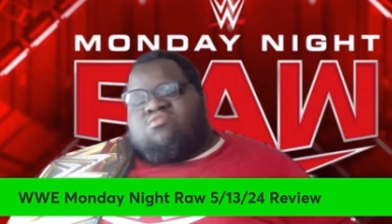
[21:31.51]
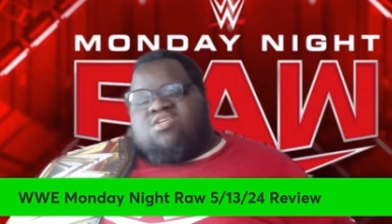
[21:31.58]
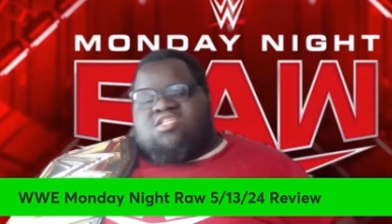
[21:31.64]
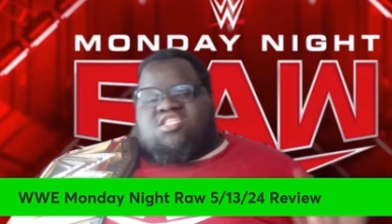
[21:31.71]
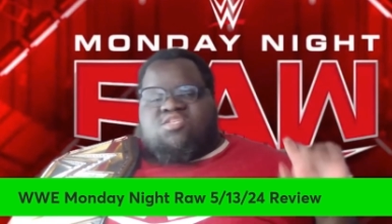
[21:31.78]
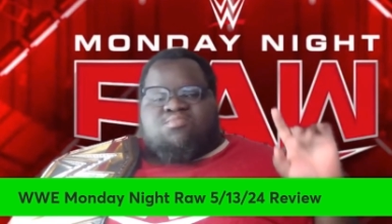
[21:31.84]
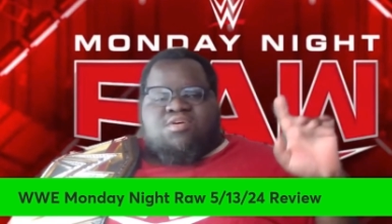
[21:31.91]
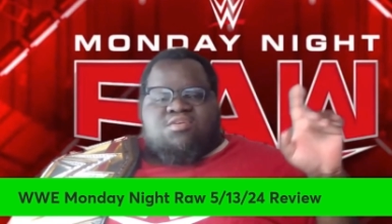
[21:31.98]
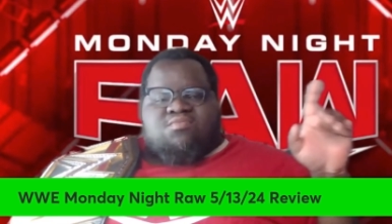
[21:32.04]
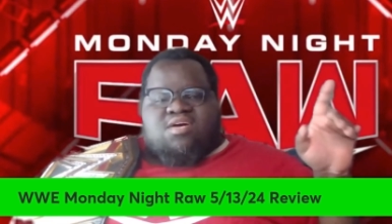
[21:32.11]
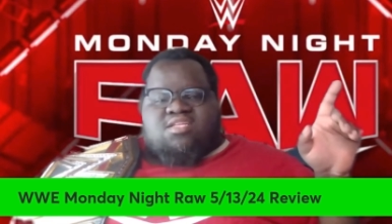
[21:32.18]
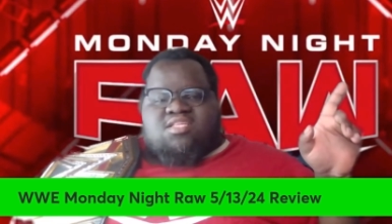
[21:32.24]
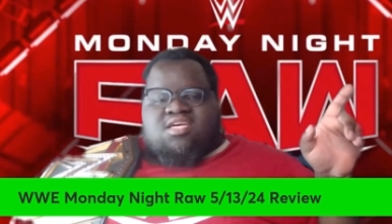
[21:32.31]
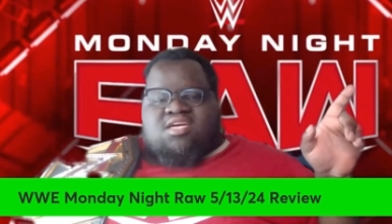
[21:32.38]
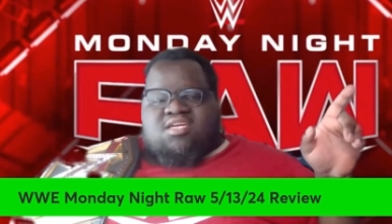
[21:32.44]
You hit this button
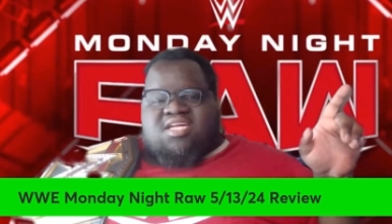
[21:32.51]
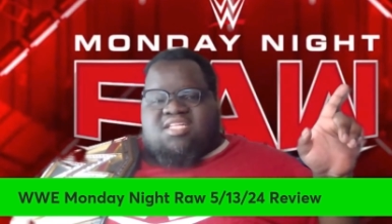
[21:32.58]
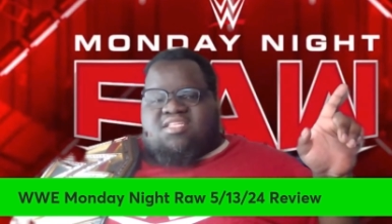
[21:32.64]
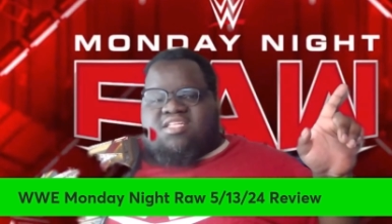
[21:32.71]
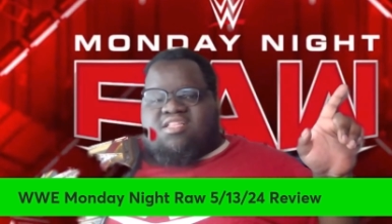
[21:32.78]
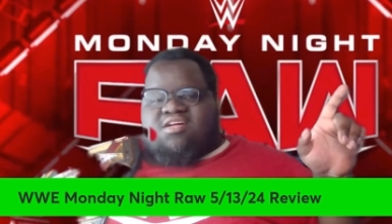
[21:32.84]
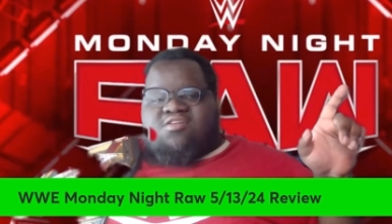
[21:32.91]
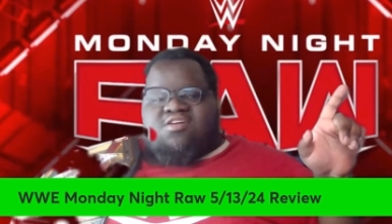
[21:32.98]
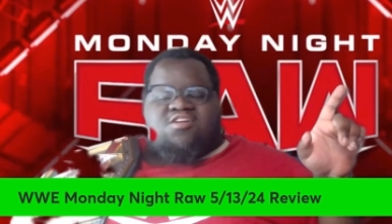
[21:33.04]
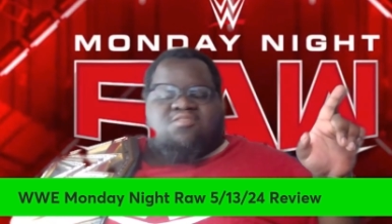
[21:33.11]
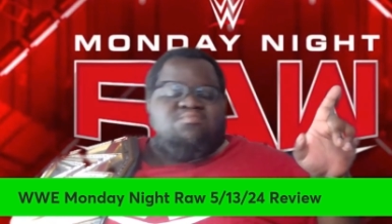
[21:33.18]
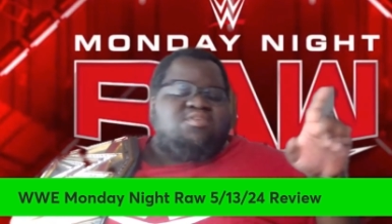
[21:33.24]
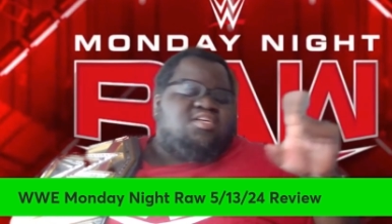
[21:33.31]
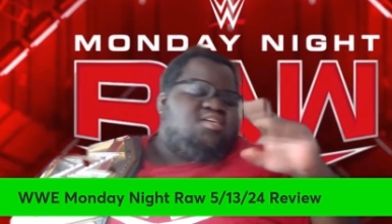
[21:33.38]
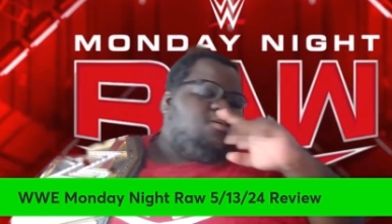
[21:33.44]
right there. Not the logo,
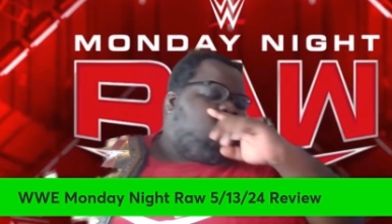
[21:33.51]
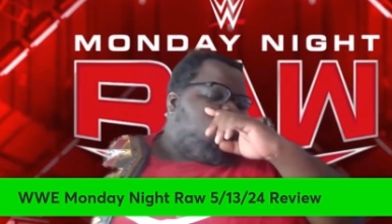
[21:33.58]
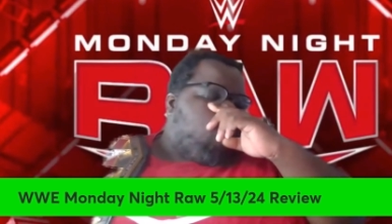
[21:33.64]
but,